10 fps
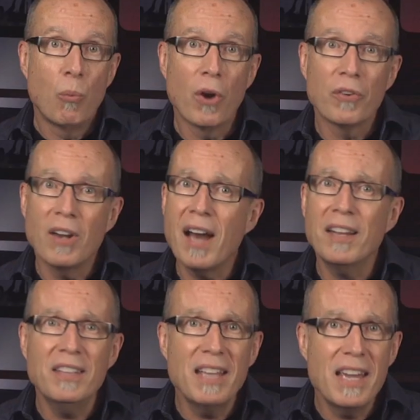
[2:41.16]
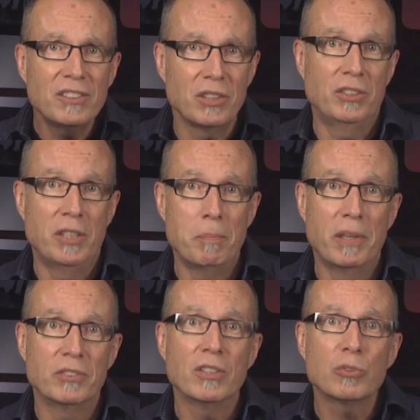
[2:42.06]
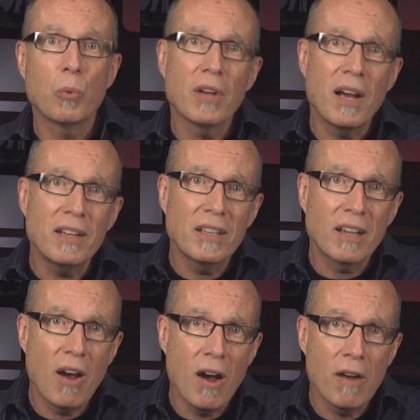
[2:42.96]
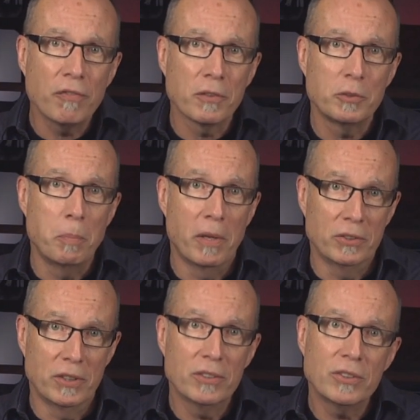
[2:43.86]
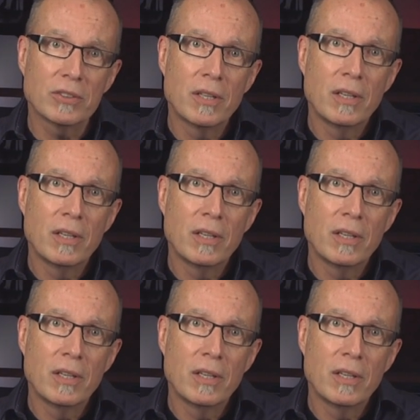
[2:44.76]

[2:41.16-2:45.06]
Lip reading: We're not in the agency business. We're not in the conference business.